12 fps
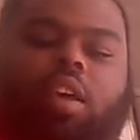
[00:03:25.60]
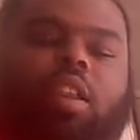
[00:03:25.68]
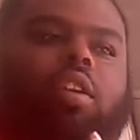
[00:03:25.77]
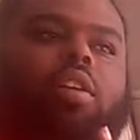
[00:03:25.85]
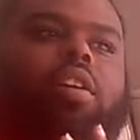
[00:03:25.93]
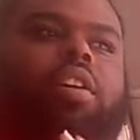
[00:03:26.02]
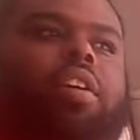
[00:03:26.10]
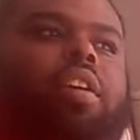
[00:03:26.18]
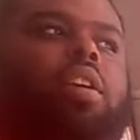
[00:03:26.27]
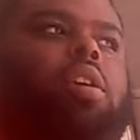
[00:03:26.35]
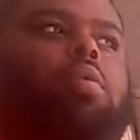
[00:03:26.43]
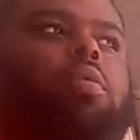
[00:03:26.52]
and
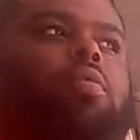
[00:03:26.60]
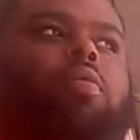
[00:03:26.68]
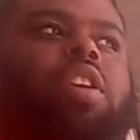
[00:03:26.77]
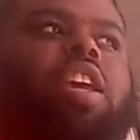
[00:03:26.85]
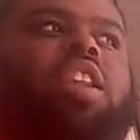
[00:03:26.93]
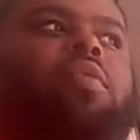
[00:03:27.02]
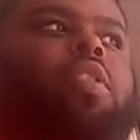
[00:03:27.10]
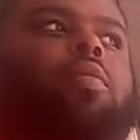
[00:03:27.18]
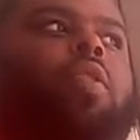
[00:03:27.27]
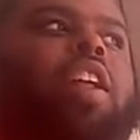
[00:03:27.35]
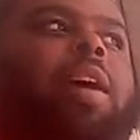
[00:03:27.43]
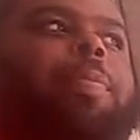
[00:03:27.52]
we can't
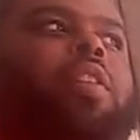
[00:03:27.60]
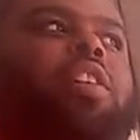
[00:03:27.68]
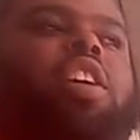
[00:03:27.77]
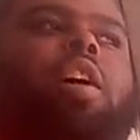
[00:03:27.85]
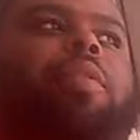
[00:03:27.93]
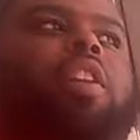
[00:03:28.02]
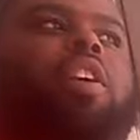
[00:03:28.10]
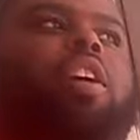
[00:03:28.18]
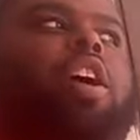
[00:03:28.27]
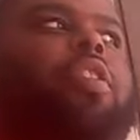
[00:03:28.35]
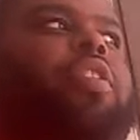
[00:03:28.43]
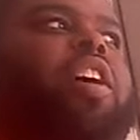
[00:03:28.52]
even. What happened to coming
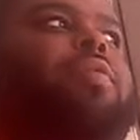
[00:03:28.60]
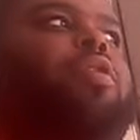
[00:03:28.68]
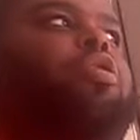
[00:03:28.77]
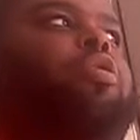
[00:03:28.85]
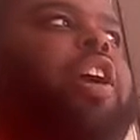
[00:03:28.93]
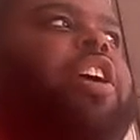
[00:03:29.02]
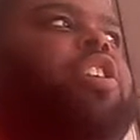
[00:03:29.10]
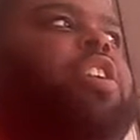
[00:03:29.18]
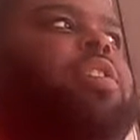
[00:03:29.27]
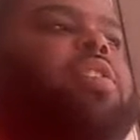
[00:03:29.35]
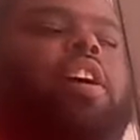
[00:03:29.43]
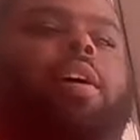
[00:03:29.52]
together after
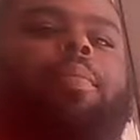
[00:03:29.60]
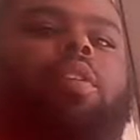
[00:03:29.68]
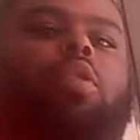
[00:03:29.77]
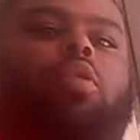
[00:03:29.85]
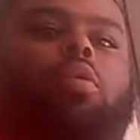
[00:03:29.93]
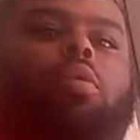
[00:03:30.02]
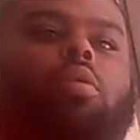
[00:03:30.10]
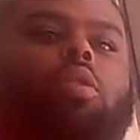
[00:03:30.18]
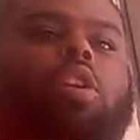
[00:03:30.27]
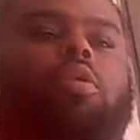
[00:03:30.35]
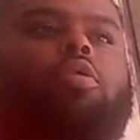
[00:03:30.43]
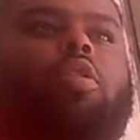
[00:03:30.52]
tragedies happened?
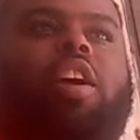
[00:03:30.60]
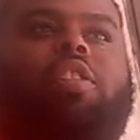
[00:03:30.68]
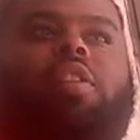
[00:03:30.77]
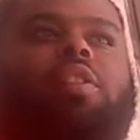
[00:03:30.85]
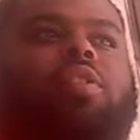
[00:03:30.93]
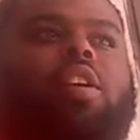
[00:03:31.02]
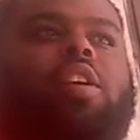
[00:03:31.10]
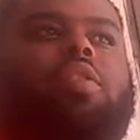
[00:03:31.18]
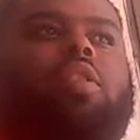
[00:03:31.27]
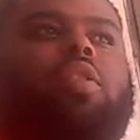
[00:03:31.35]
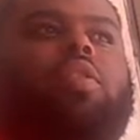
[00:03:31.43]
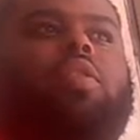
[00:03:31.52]
You know, tragedies
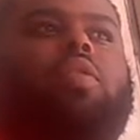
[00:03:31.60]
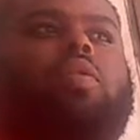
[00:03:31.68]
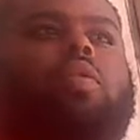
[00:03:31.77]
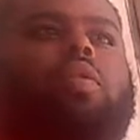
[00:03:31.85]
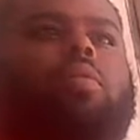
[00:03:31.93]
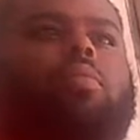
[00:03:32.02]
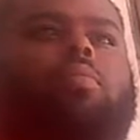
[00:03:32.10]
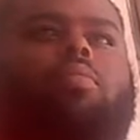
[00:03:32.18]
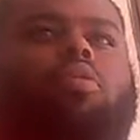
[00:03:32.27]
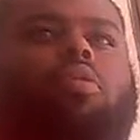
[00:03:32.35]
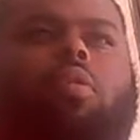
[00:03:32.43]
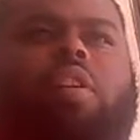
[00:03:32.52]
like this
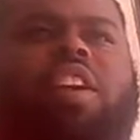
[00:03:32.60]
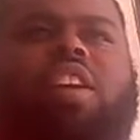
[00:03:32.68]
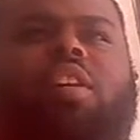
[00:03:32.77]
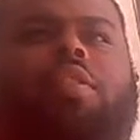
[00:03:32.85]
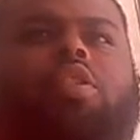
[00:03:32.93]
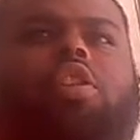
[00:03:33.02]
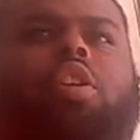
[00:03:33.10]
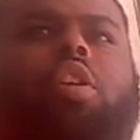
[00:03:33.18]
or any other